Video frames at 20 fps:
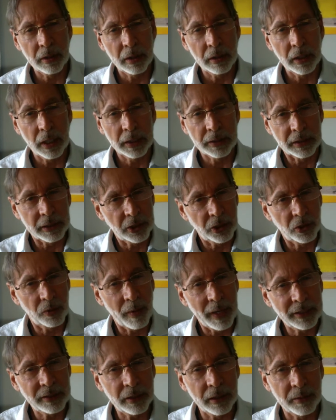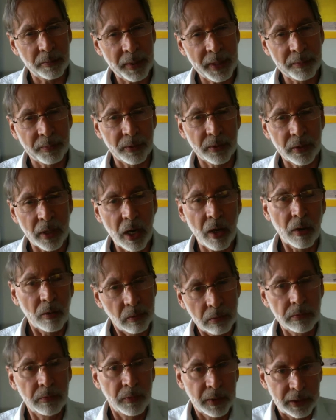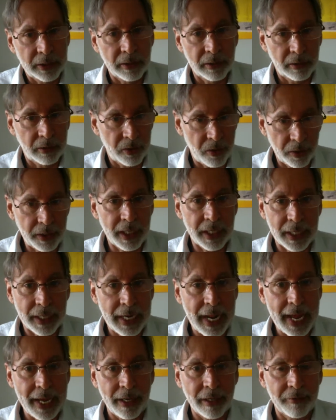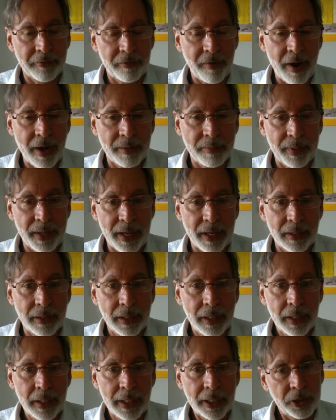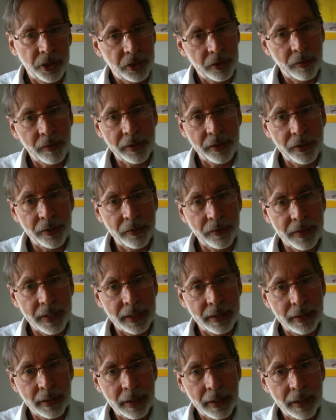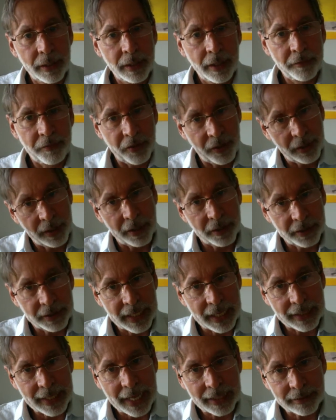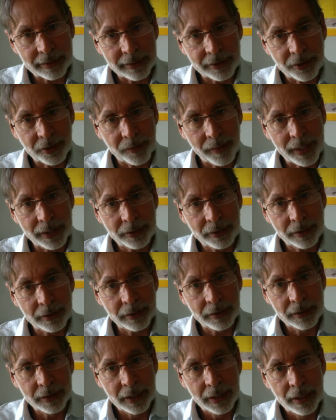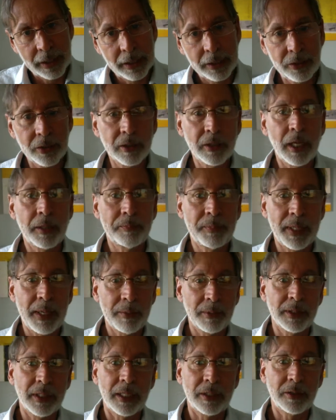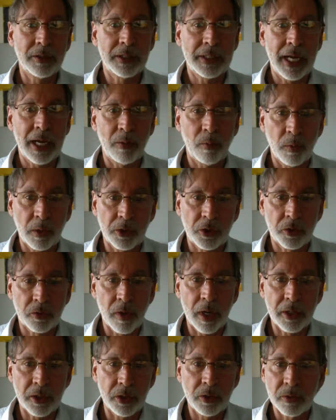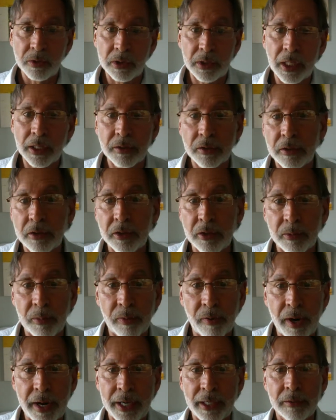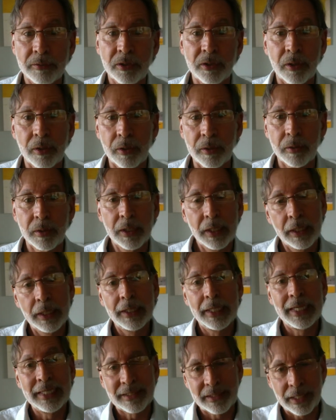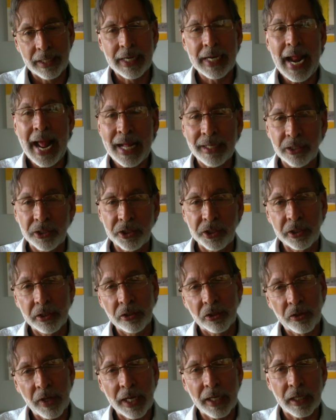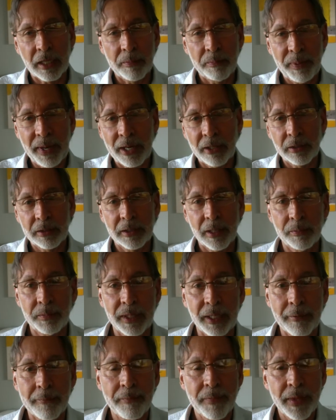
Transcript: a situation that people know, which is cooking an egg in a frying pan, and showing you that if you can understand that situation, you'll be able to understand what drug use does to your brain. So it's an analogy. You're trying to compare something.